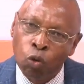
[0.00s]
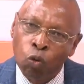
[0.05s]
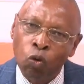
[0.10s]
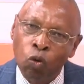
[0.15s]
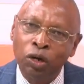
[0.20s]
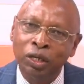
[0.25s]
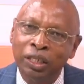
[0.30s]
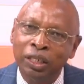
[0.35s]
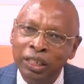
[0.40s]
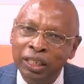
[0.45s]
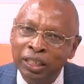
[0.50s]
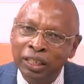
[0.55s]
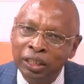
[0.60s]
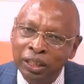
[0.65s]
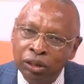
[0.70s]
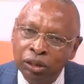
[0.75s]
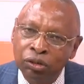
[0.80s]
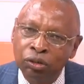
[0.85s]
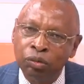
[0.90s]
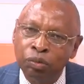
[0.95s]
What
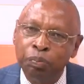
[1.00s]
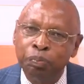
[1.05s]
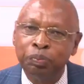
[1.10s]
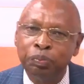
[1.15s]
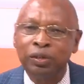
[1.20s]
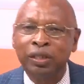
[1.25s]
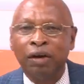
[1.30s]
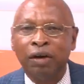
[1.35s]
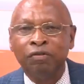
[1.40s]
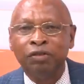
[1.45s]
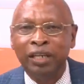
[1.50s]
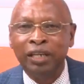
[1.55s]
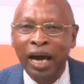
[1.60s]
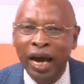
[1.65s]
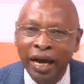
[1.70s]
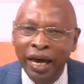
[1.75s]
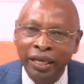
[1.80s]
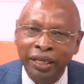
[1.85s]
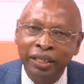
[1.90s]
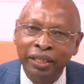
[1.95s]
these groups have
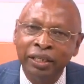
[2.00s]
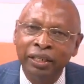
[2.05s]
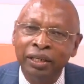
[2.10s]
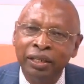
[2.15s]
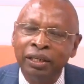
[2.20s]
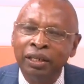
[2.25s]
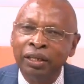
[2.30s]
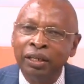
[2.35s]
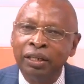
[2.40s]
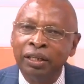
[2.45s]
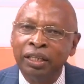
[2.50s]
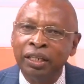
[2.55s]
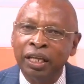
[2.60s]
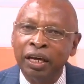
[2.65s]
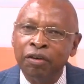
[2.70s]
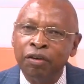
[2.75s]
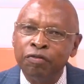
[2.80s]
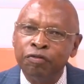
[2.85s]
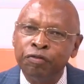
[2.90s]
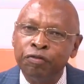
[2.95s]
done
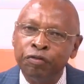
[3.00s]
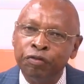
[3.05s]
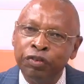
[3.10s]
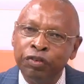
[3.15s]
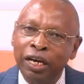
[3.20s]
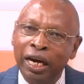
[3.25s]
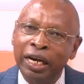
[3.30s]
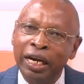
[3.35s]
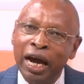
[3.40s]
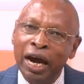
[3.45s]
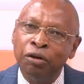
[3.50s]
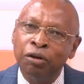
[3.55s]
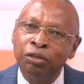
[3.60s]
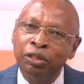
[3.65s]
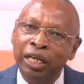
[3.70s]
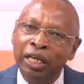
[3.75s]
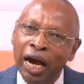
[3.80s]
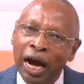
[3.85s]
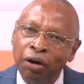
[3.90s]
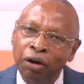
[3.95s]
They've figured
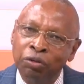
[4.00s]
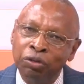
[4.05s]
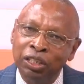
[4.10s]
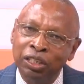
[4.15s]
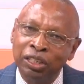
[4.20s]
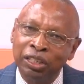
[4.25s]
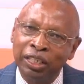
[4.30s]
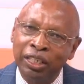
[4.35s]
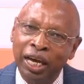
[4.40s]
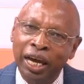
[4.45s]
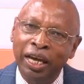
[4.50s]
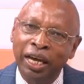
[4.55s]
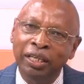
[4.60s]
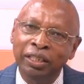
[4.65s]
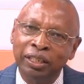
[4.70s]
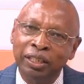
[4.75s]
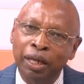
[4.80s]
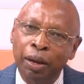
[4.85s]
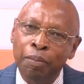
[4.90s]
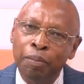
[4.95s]
out how this
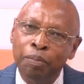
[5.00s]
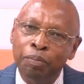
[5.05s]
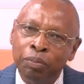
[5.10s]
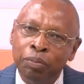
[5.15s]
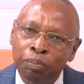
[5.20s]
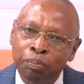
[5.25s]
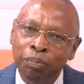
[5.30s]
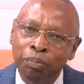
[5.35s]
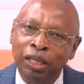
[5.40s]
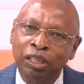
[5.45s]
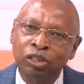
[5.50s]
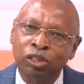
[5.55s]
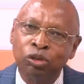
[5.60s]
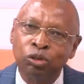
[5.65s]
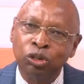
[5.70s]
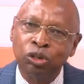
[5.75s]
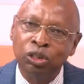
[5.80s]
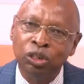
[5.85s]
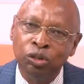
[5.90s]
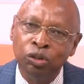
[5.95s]
enzyme makes
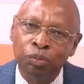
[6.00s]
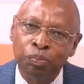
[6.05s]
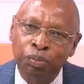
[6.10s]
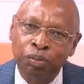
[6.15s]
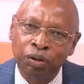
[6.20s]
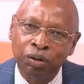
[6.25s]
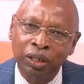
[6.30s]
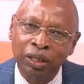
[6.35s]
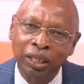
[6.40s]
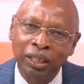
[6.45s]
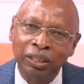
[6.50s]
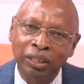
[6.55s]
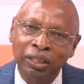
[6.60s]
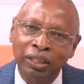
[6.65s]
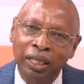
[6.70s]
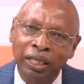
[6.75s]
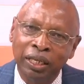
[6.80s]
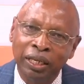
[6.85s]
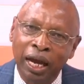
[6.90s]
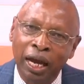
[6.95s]
those new
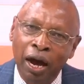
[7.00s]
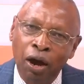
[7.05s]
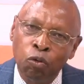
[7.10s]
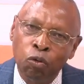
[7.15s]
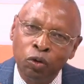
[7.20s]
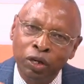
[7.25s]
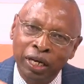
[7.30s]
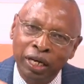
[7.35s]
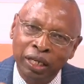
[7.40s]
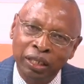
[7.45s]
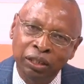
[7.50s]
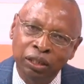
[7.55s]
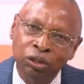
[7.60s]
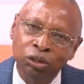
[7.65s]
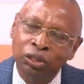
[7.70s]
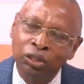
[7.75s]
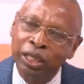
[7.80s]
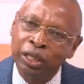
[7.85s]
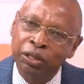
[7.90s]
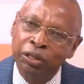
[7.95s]
proteins, and now we can
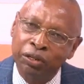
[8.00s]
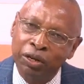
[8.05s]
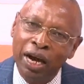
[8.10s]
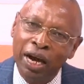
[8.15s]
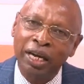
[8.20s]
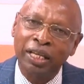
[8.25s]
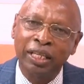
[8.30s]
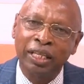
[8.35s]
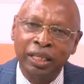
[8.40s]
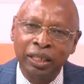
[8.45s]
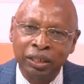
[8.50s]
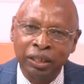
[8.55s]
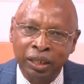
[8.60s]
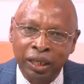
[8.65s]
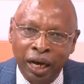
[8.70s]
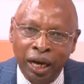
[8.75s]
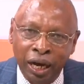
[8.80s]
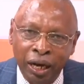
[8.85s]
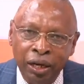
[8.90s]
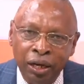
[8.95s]
use the drug that
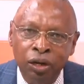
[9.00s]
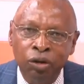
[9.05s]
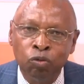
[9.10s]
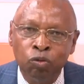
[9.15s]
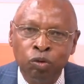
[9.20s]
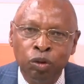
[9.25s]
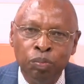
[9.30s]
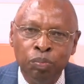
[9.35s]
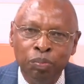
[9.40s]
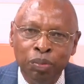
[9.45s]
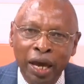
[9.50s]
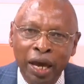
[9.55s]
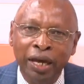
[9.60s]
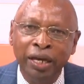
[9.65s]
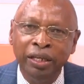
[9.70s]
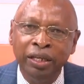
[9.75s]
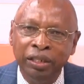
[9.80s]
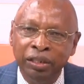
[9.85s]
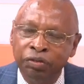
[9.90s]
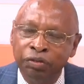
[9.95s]
uh, we
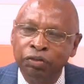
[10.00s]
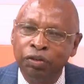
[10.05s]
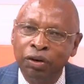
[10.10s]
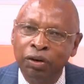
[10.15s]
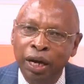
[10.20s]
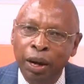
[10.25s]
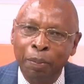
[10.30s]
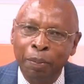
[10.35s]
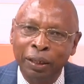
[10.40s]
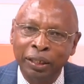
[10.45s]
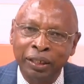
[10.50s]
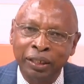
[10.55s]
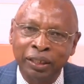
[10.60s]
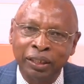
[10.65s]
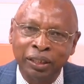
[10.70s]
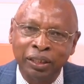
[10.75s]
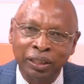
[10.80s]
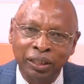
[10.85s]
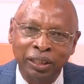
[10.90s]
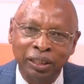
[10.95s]
made for
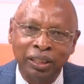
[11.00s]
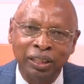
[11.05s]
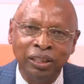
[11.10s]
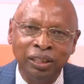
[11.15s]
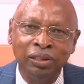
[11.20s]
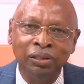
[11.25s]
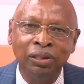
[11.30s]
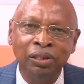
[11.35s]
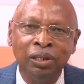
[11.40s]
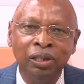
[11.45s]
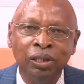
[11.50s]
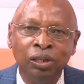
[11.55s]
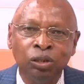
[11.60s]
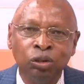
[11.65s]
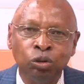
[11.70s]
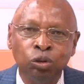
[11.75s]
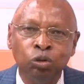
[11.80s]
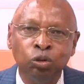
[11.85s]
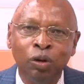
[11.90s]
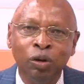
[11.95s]
hepatitis C
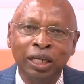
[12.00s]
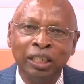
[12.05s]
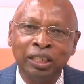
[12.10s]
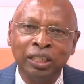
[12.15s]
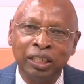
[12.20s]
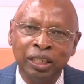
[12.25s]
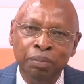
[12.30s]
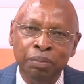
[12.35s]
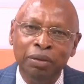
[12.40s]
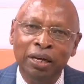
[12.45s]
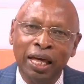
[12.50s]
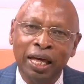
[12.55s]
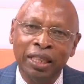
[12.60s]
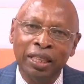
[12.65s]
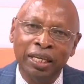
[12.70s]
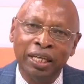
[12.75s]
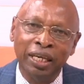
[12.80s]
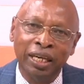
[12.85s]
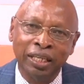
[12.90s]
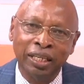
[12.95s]
to do a similar
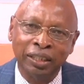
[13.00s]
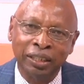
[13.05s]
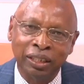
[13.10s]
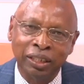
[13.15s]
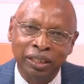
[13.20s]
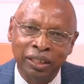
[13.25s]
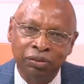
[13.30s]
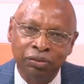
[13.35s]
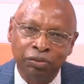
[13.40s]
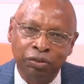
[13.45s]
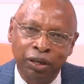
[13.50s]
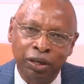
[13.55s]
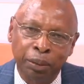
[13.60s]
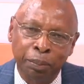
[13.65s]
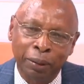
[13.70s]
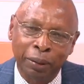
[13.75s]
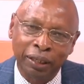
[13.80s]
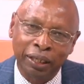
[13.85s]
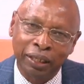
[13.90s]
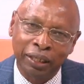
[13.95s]
thing as it did for
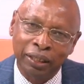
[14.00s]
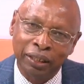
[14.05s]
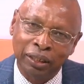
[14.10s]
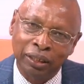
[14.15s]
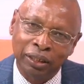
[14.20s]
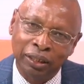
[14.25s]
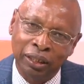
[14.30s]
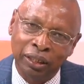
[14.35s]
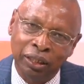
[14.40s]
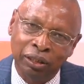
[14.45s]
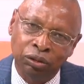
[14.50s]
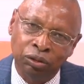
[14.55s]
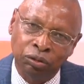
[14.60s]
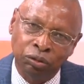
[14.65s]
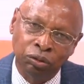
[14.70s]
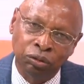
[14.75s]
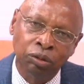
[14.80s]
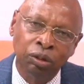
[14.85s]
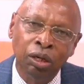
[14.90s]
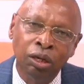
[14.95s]
hepatitis C
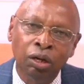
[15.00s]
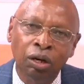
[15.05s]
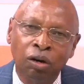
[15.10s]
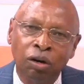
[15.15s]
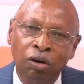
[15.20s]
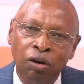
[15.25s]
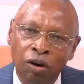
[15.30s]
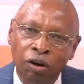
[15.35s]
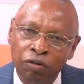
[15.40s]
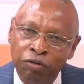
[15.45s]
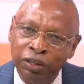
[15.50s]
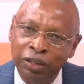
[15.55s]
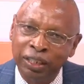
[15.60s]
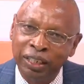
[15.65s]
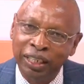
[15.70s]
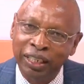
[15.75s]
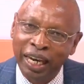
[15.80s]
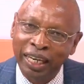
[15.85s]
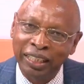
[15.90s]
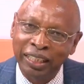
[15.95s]
to
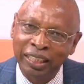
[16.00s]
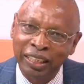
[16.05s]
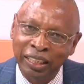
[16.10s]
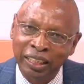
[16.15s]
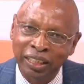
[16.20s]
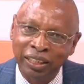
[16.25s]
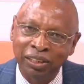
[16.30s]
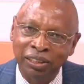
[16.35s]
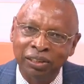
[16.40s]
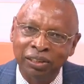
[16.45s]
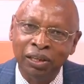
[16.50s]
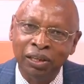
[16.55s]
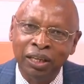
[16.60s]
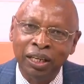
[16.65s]
COVID-19.